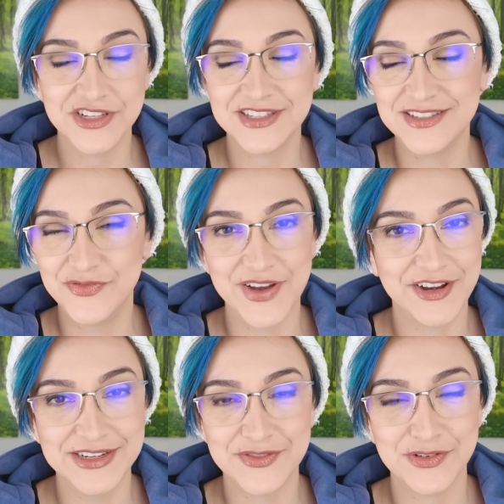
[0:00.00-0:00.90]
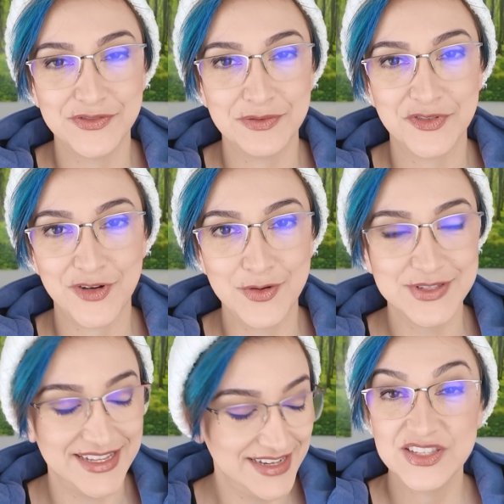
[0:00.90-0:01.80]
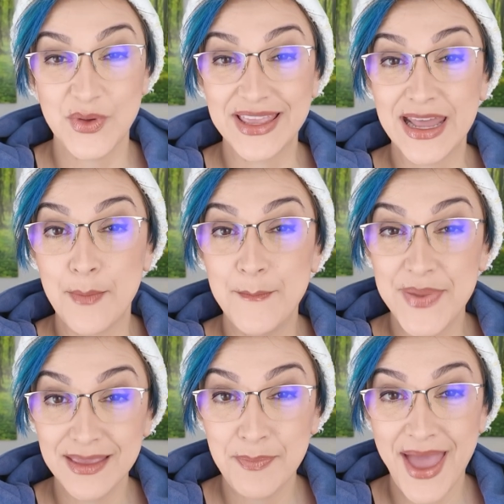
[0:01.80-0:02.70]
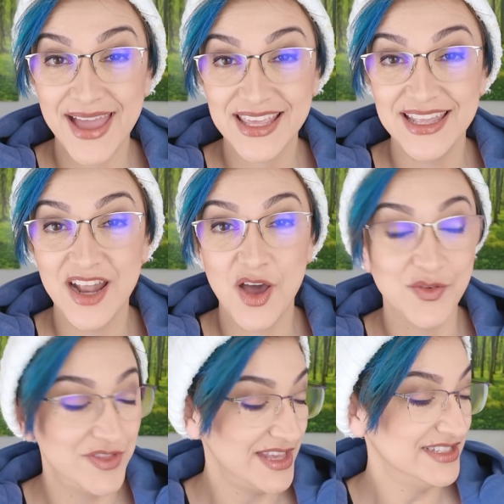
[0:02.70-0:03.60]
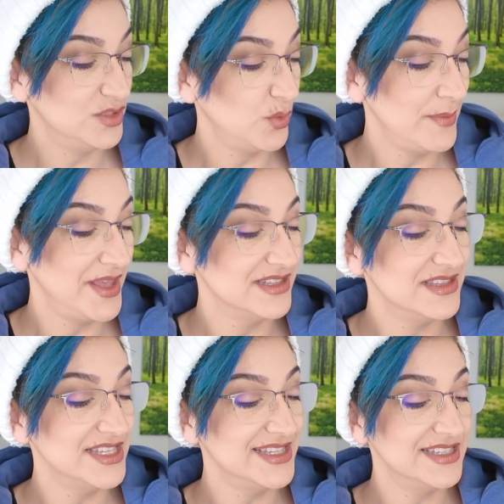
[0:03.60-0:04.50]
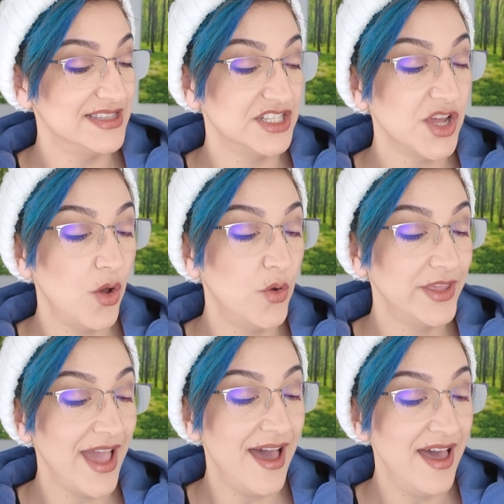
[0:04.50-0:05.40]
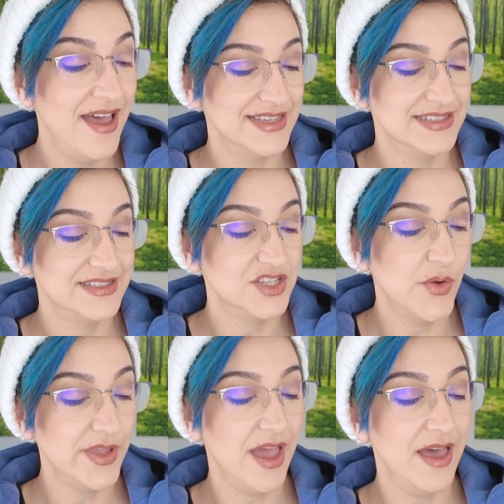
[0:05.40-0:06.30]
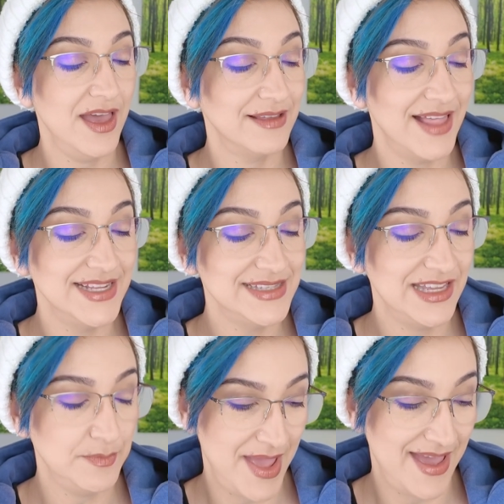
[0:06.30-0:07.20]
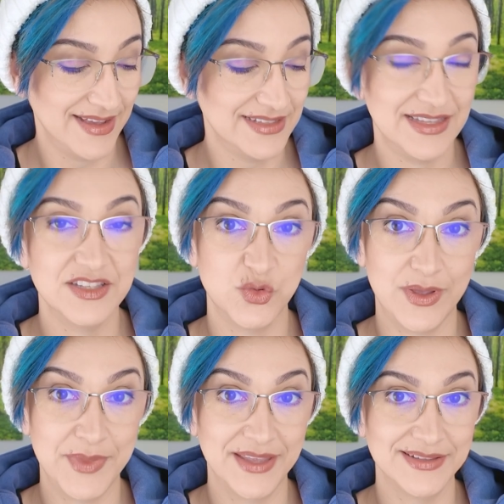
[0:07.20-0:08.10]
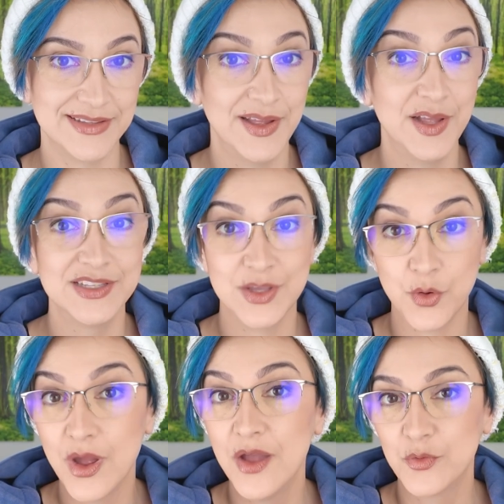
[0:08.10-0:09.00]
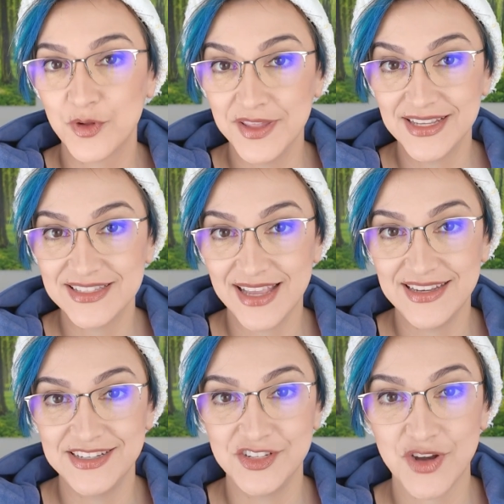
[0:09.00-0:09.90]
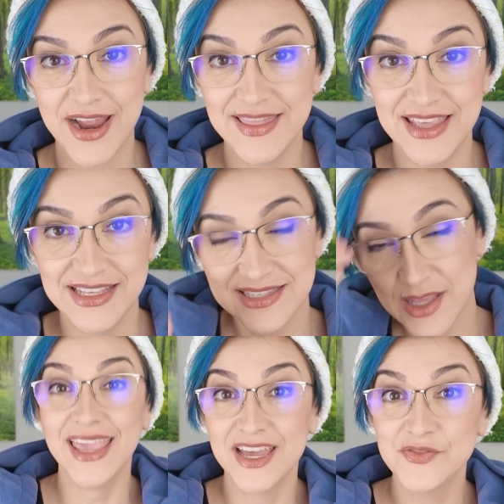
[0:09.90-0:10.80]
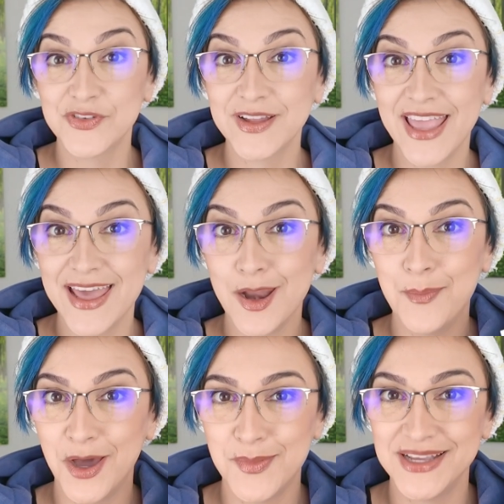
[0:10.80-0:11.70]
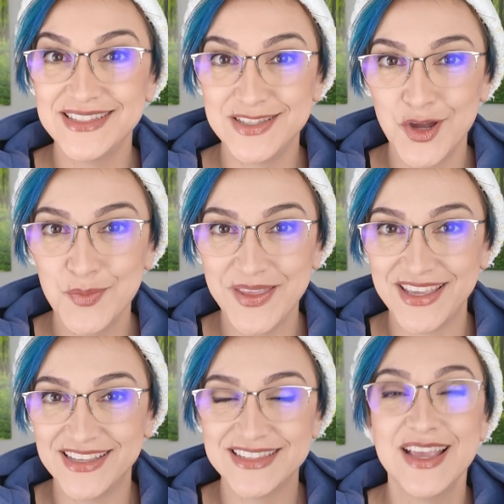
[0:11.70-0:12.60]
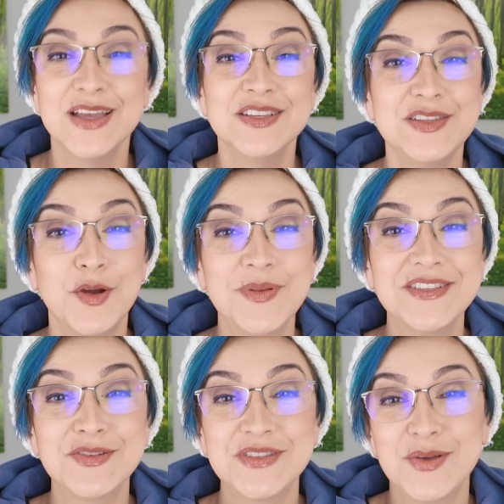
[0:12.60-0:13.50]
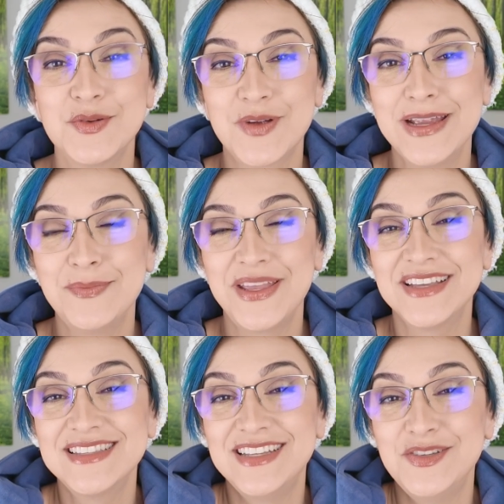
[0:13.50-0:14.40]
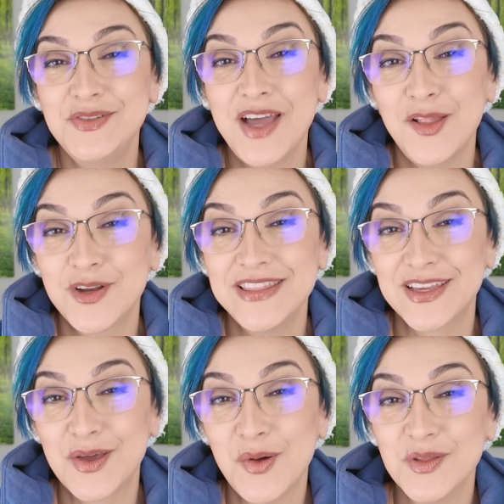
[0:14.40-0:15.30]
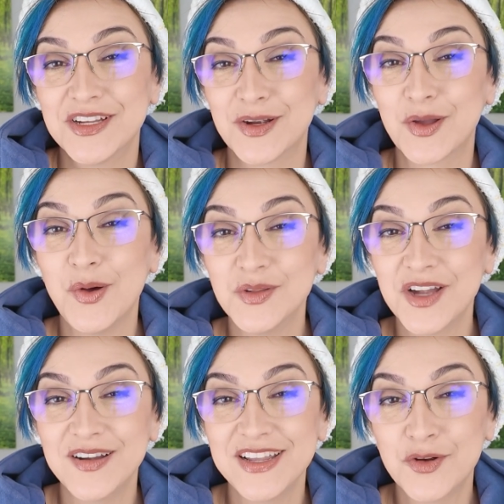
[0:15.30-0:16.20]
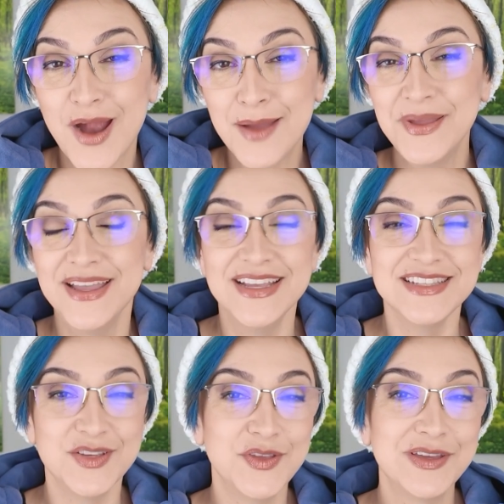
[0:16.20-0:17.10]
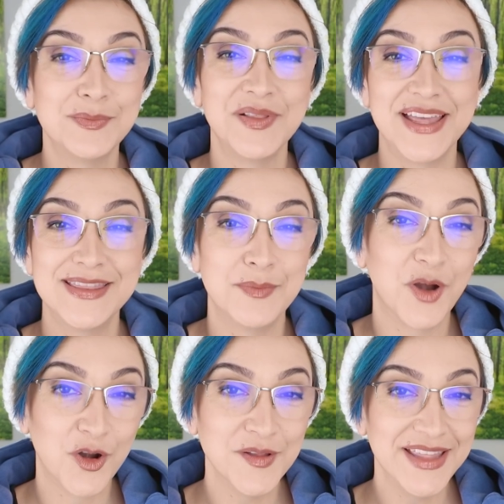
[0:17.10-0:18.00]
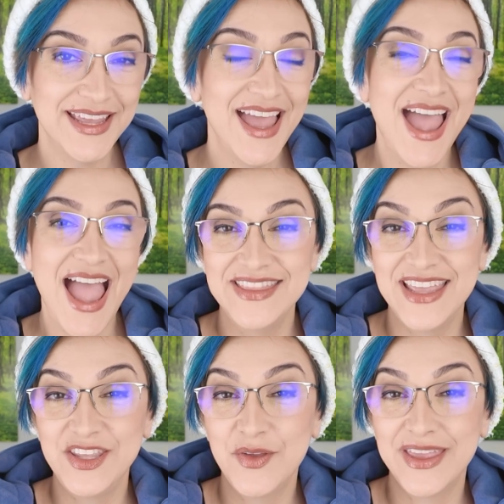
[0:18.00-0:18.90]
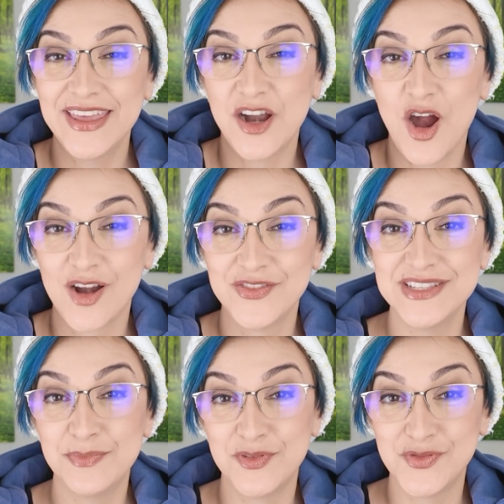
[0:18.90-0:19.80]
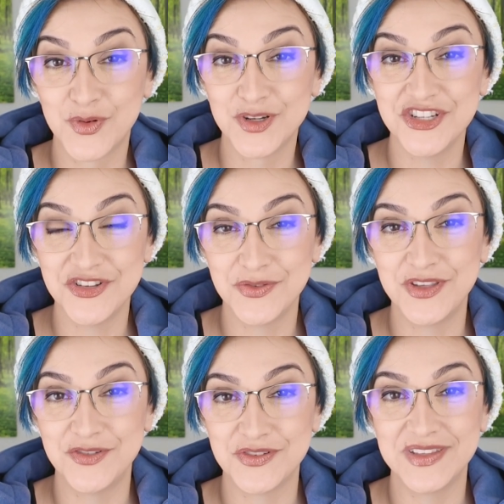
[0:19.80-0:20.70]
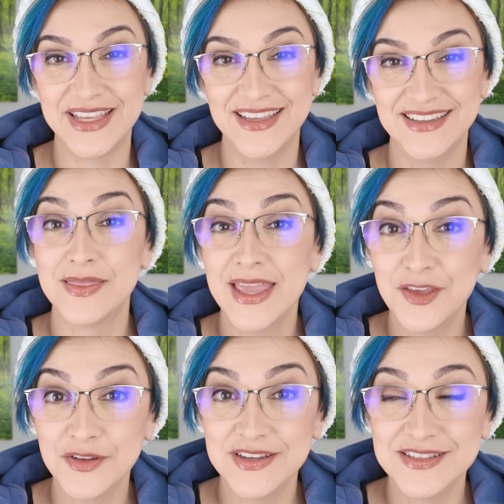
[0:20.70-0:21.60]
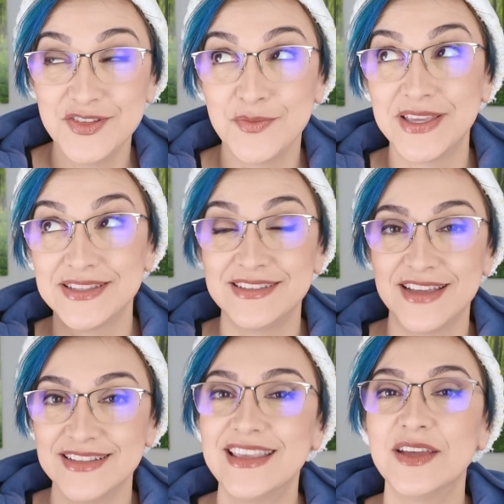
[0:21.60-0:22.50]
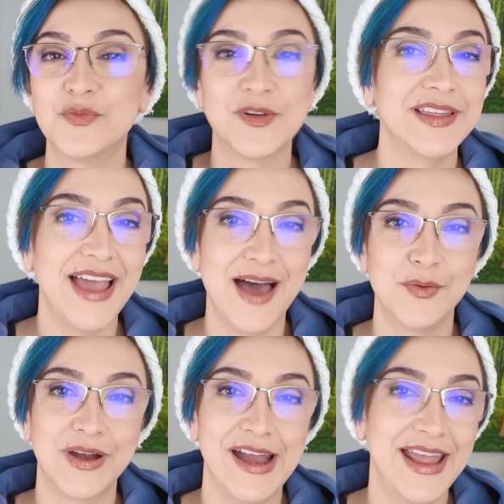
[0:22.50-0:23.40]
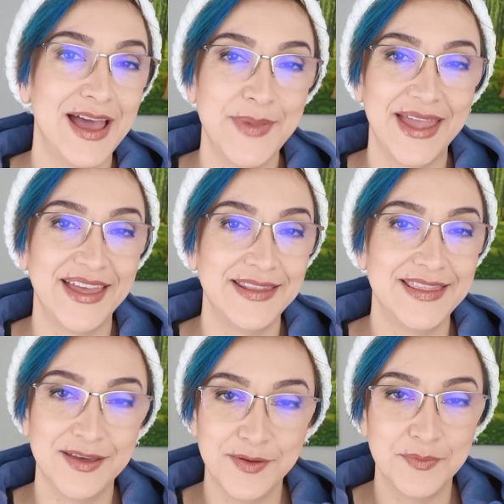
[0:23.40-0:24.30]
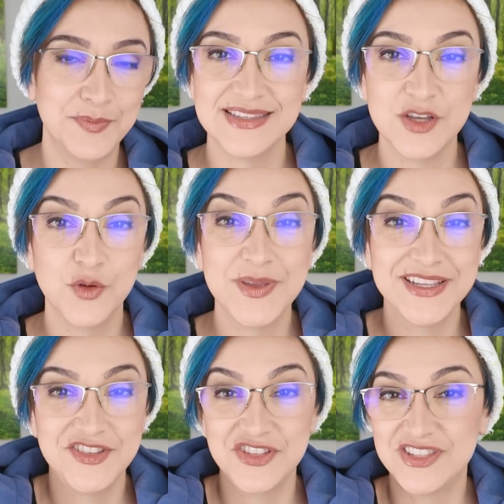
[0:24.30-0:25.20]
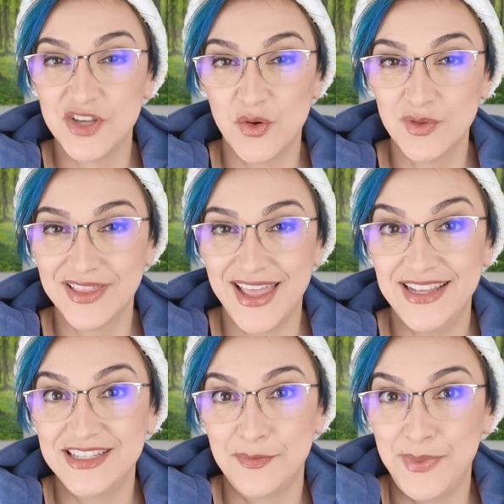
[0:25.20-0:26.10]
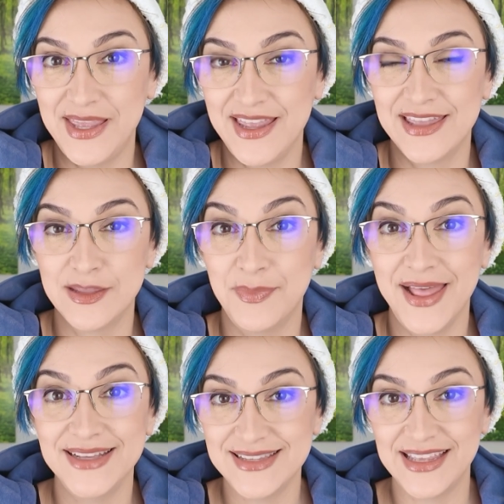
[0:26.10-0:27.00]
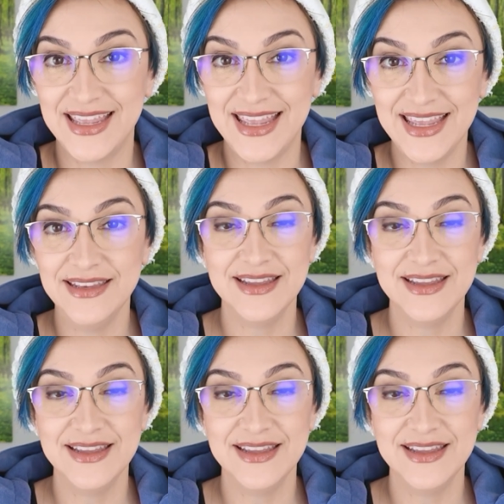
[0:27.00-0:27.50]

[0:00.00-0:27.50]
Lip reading: It's very different from frozen. So I got a big packet of these soybeans. This is the Toya. It says Toya Glycine Max soybeans. So really excited to try these. Can't forget about my snow peas. Snow peas are so great because they do tolerate the cold. They're a cold hardy crop, so you can plant them early and then you can get a harvest before June usually. And thank goodness too, because it does get really hot where I am and the snow peas just don't like to be in the blasting heat.